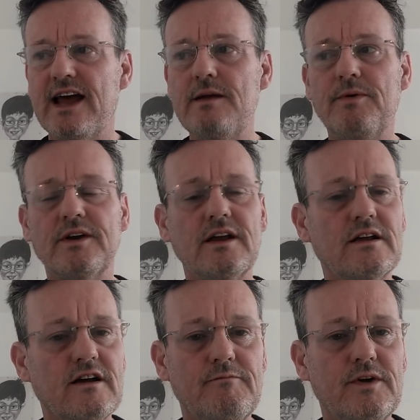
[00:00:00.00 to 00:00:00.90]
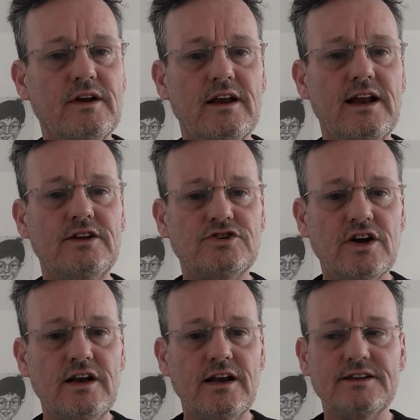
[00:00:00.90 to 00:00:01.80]
anybody in government, and any
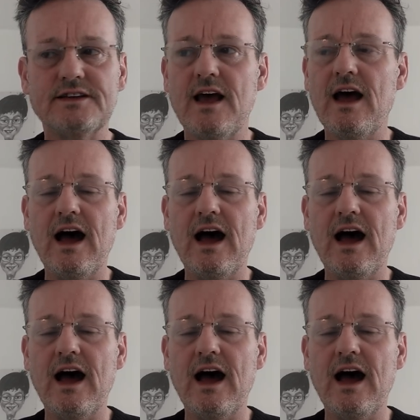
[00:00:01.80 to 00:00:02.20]
journalists.